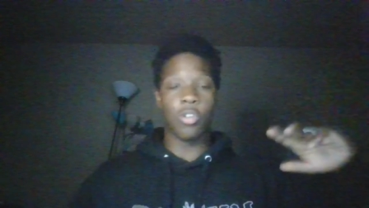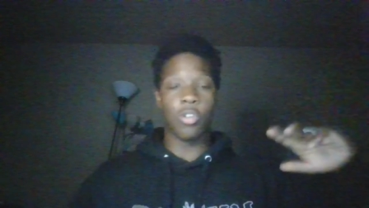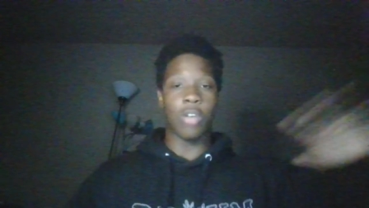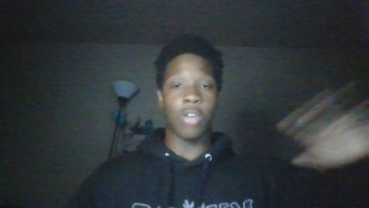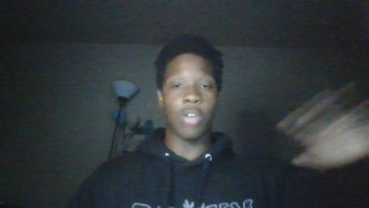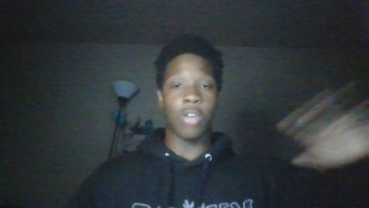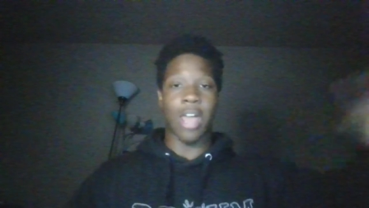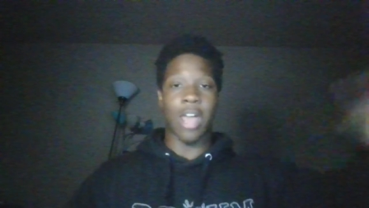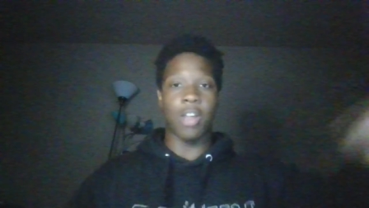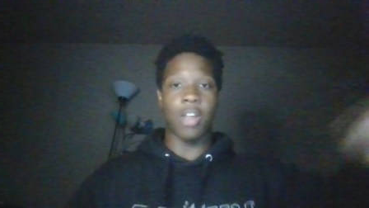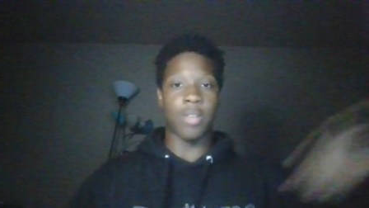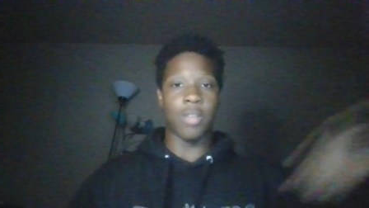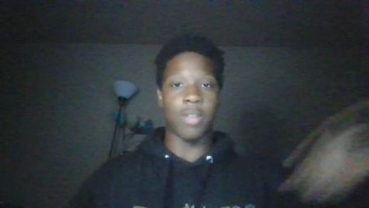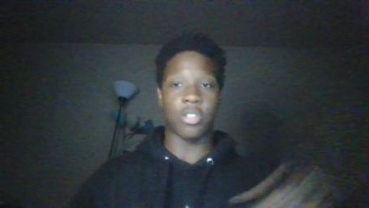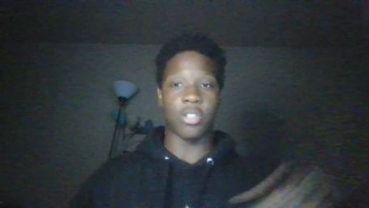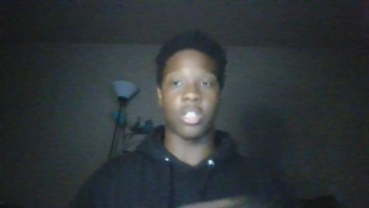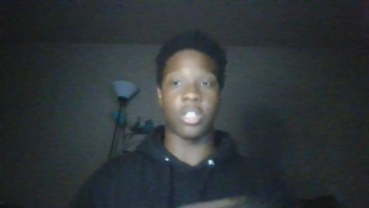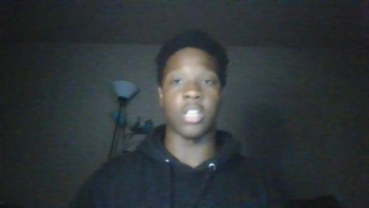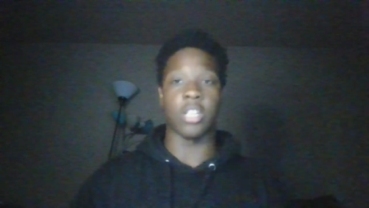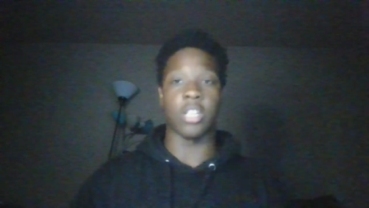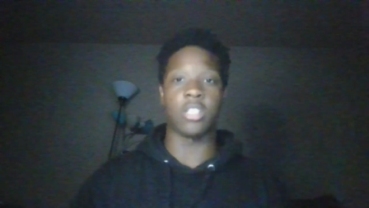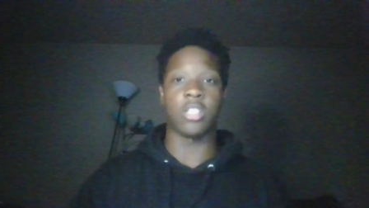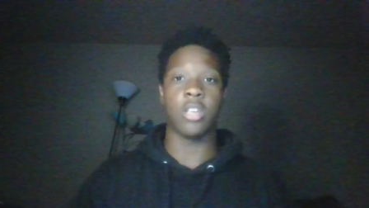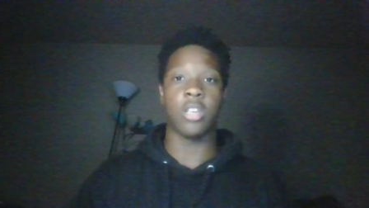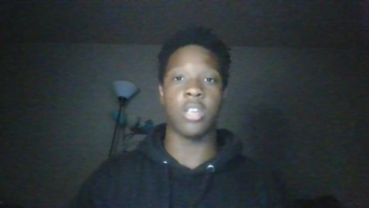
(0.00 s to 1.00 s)
elementary
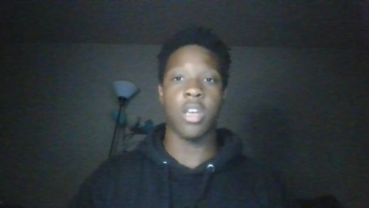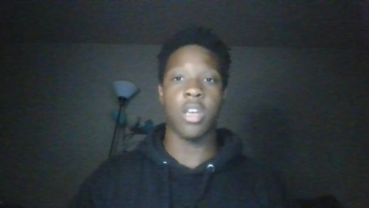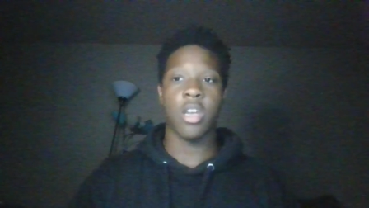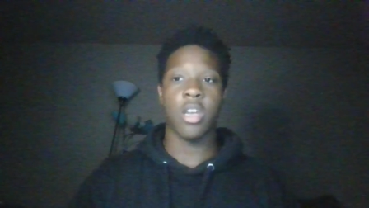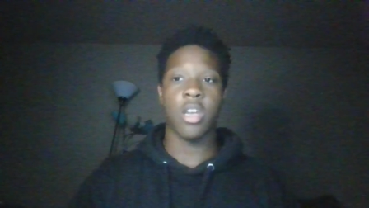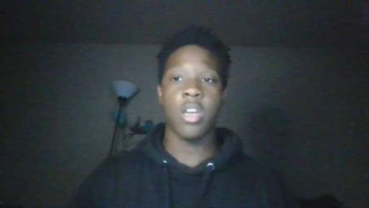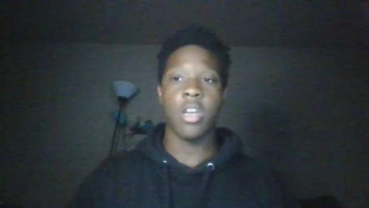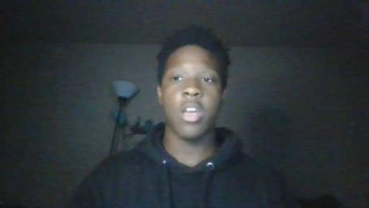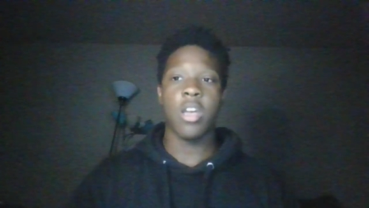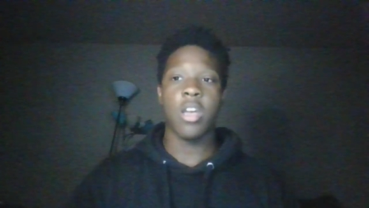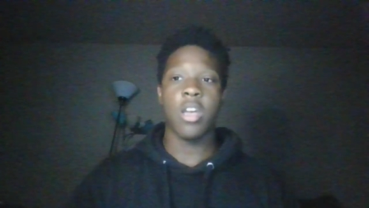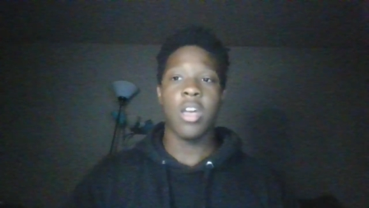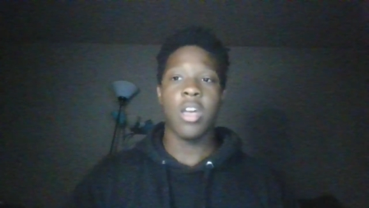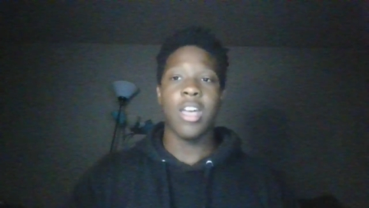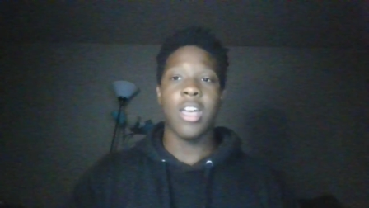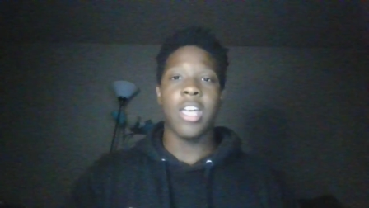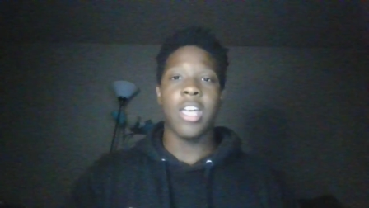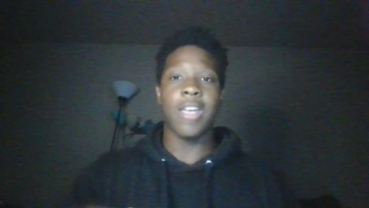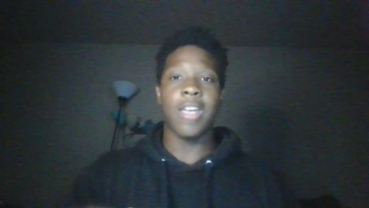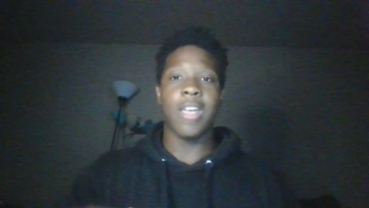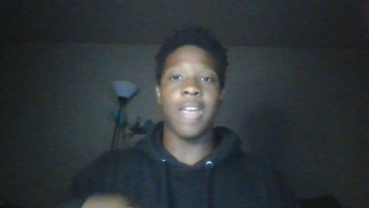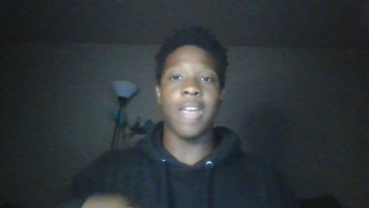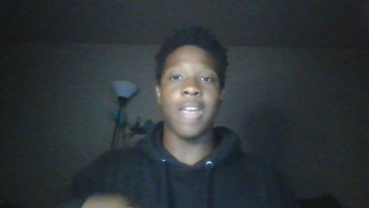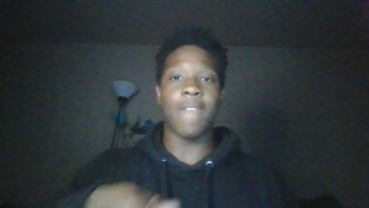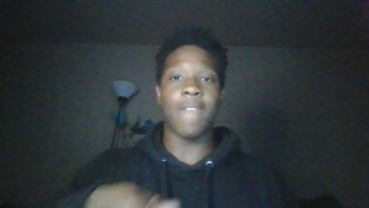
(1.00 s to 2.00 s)
kids.
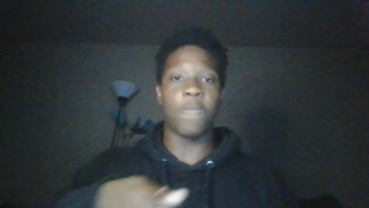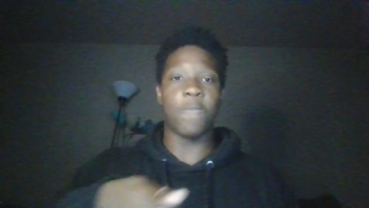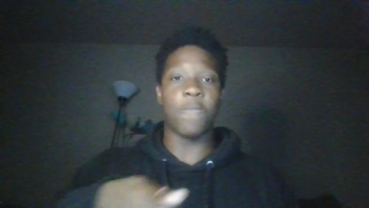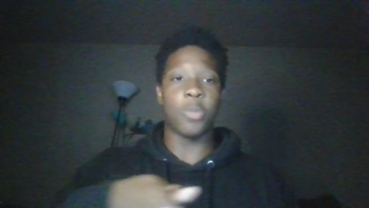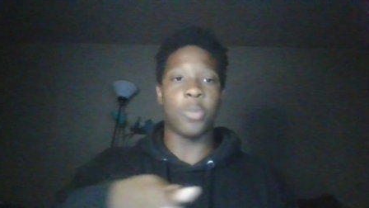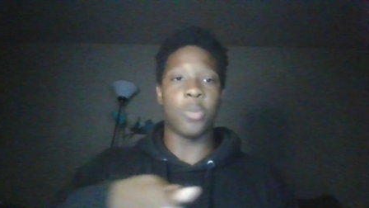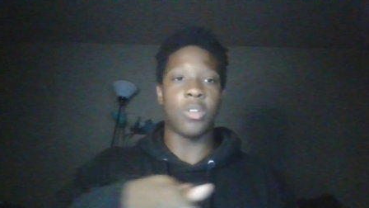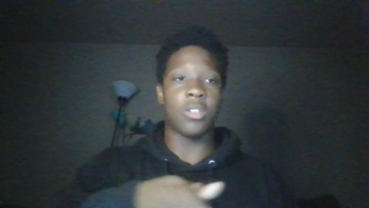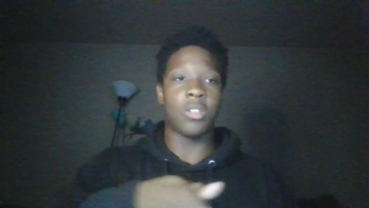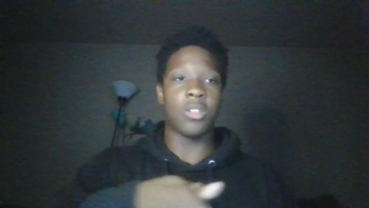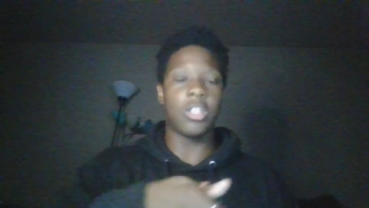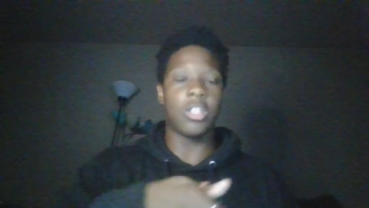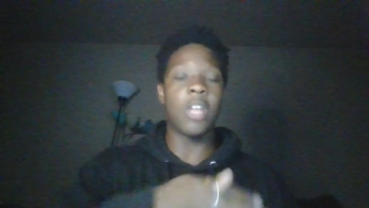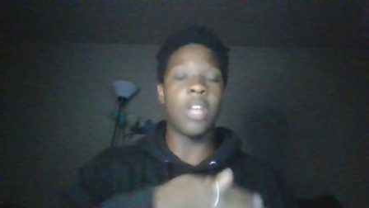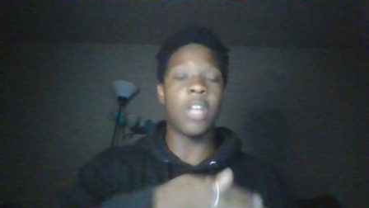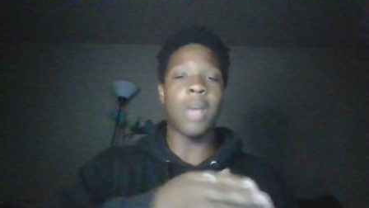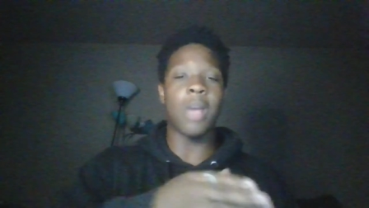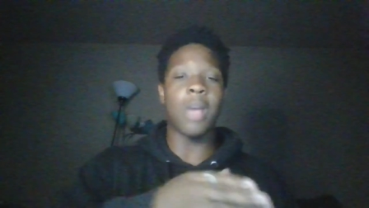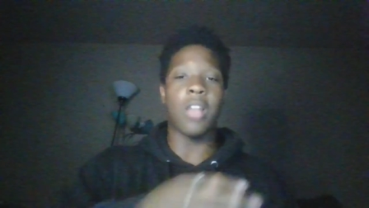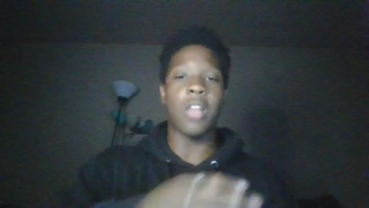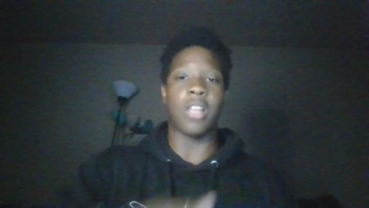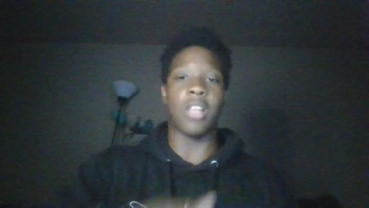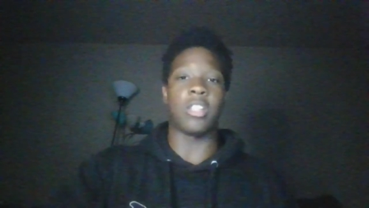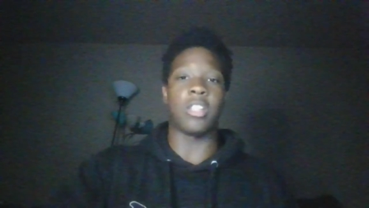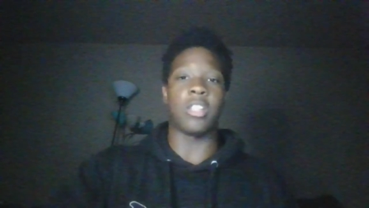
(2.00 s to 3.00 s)
If think
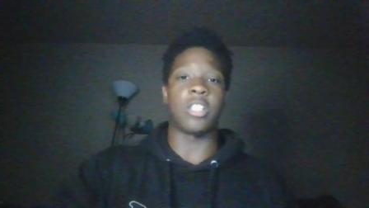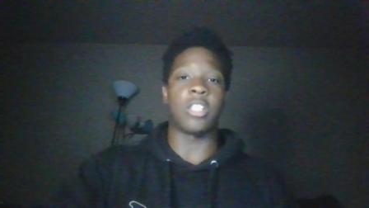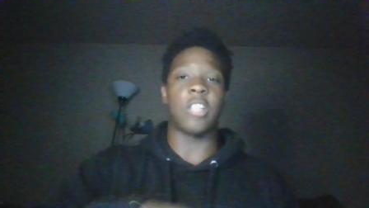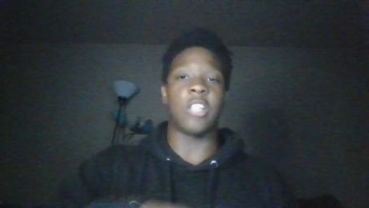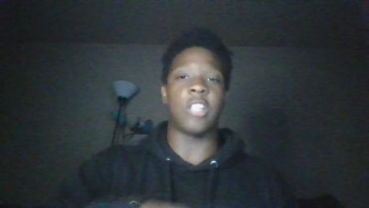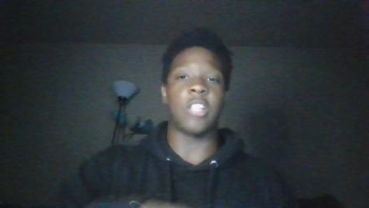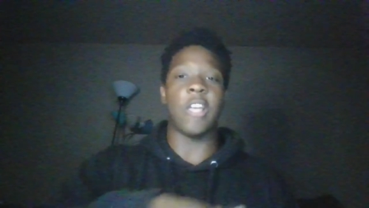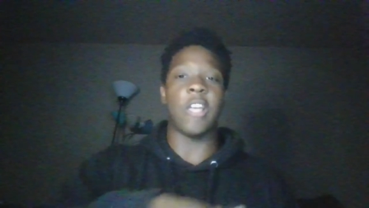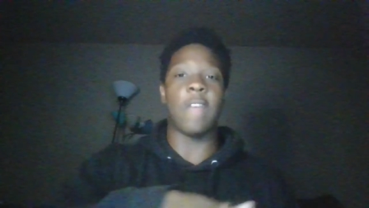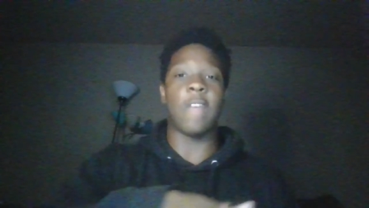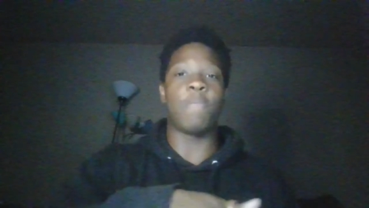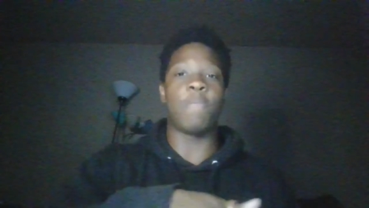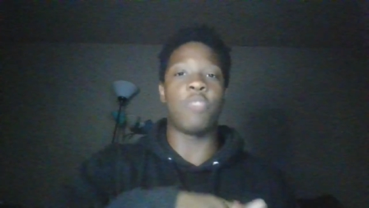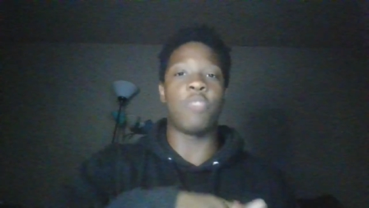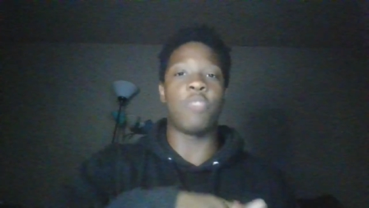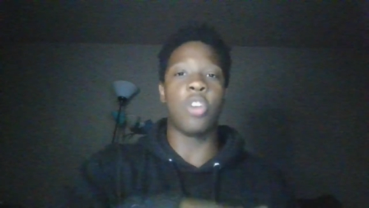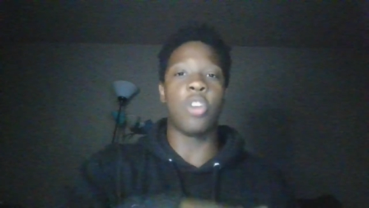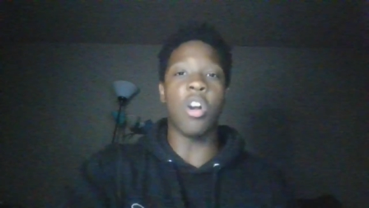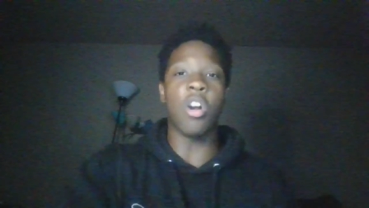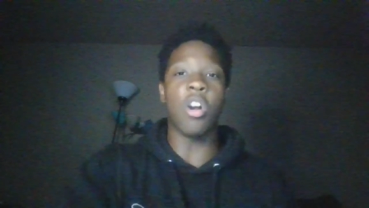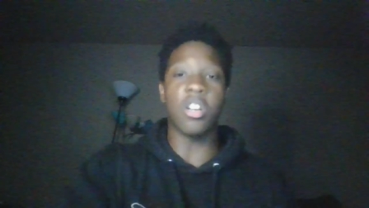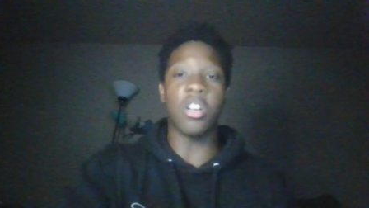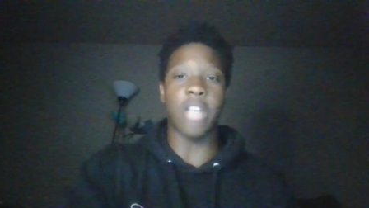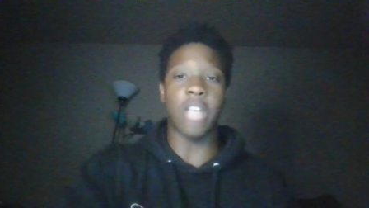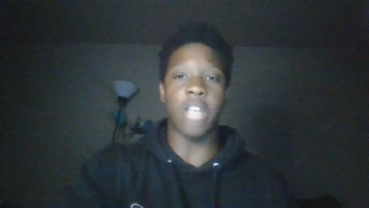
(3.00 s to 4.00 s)
about it like this, if
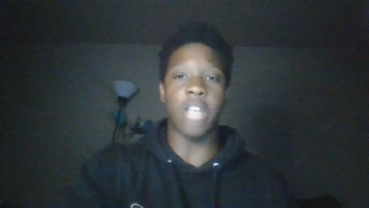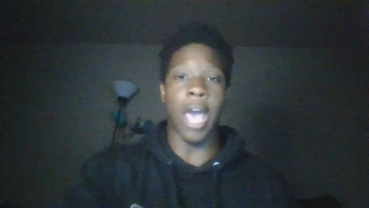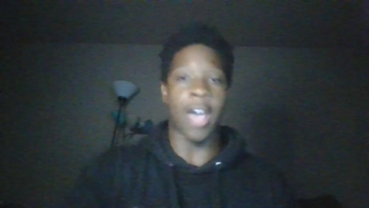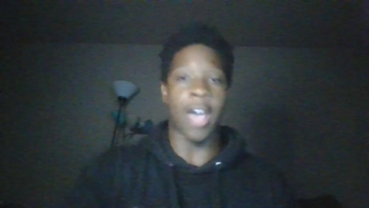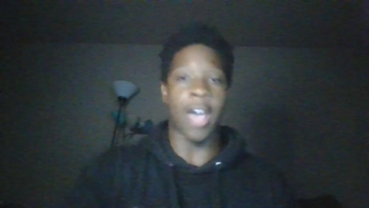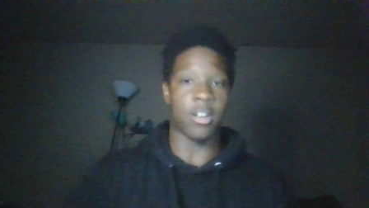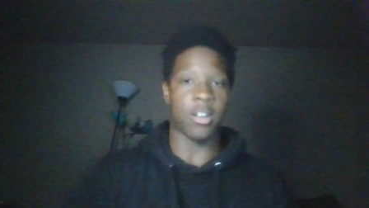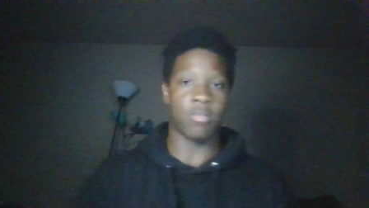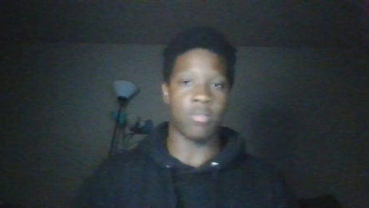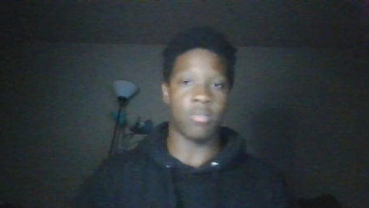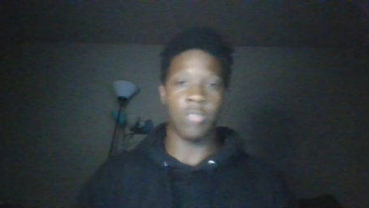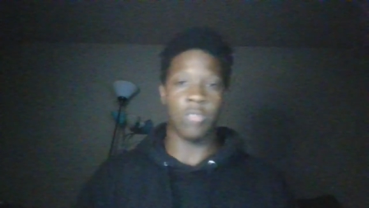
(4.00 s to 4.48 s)
your dad,